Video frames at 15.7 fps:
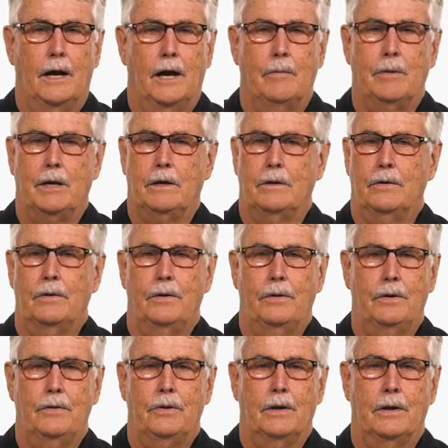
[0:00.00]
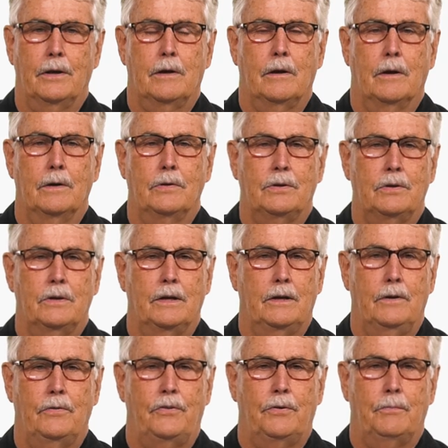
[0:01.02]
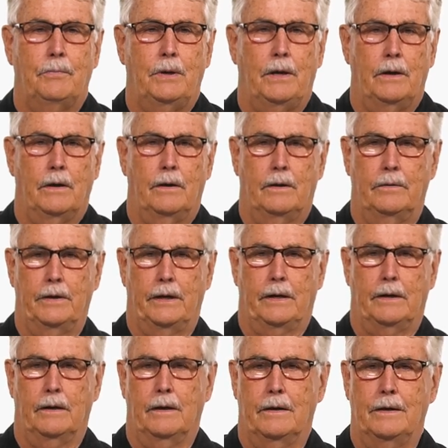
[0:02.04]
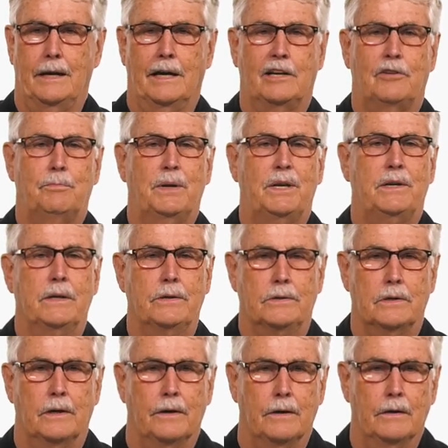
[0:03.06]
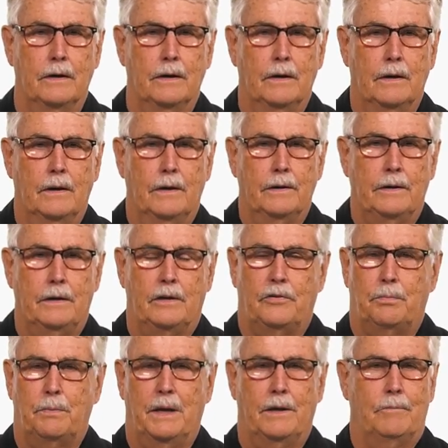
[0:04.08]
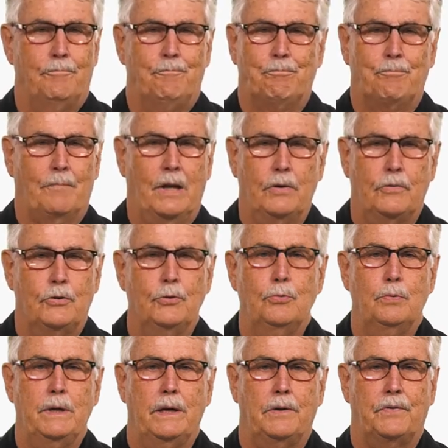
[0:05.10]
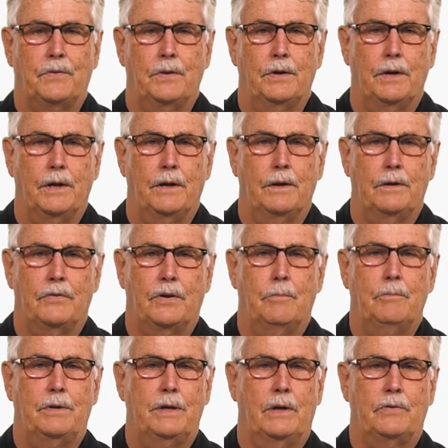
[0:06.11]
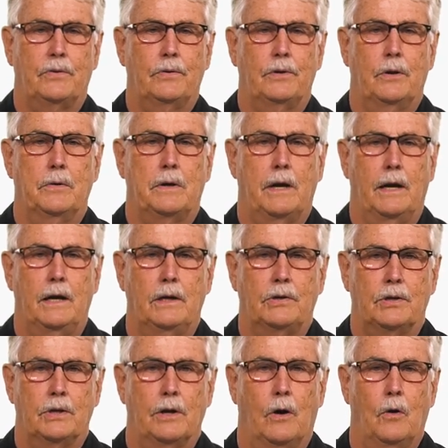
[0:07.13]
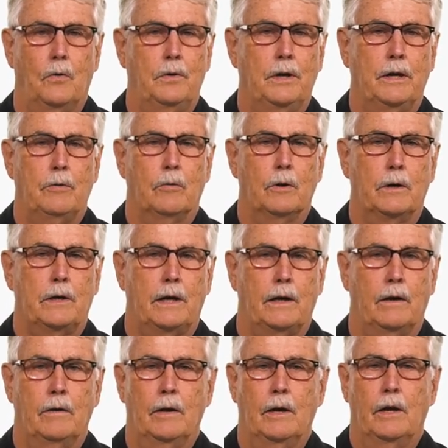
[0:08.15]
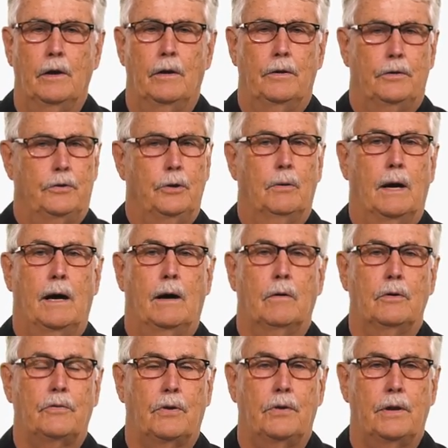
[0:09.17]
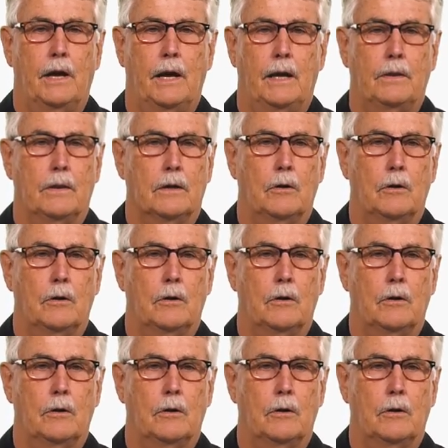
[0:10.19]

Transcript: I mean, eh, eh, car shooting used to be a, uh, like a, an expedition. You'd spend two weeks in, in some desert location only working two hours a day,